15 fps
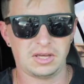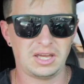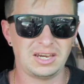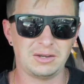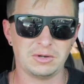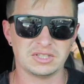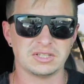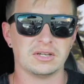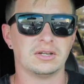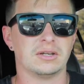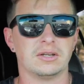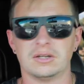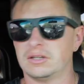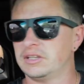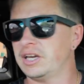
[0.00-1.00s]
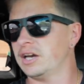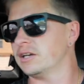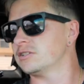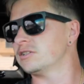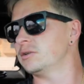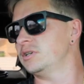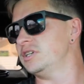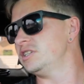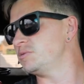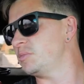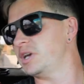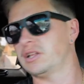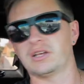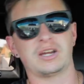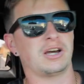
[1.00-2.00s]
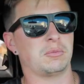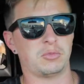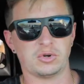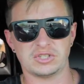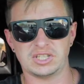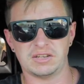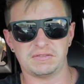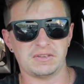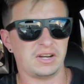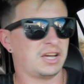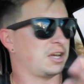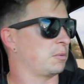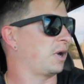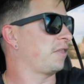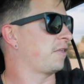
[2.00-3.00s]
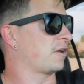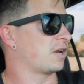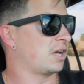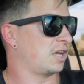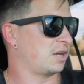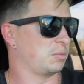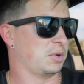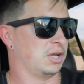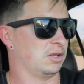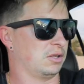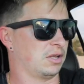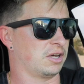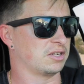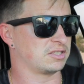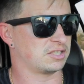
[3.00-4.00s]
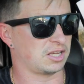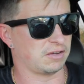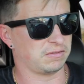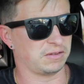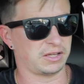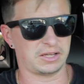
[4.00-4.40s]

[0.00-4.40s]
Anyways, yeah, so he's mailing out more stuff than I am. I thought I had to mail a lot of stuff.